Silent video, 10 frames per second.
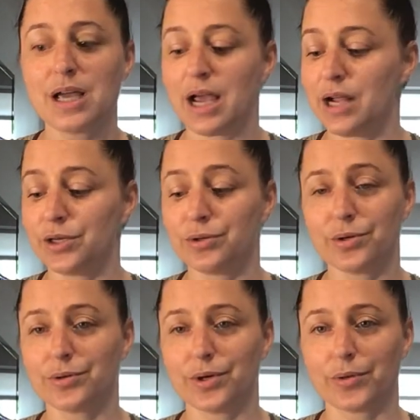And you
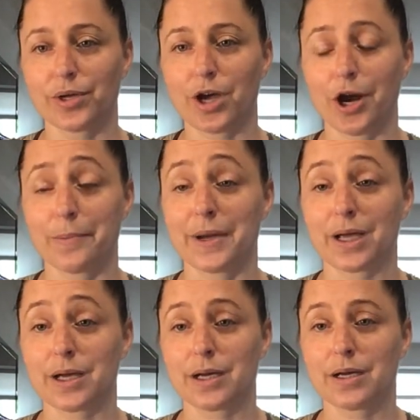don't know the
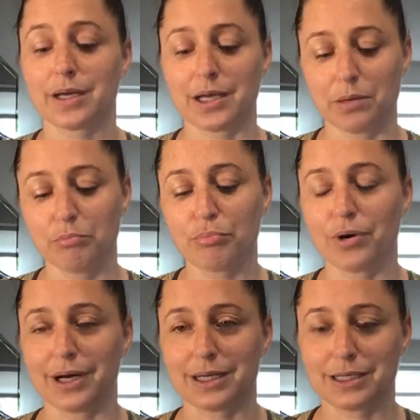karmic
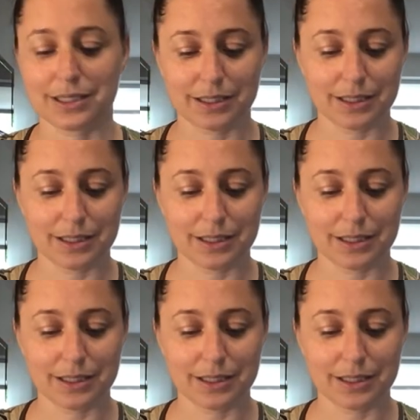imprint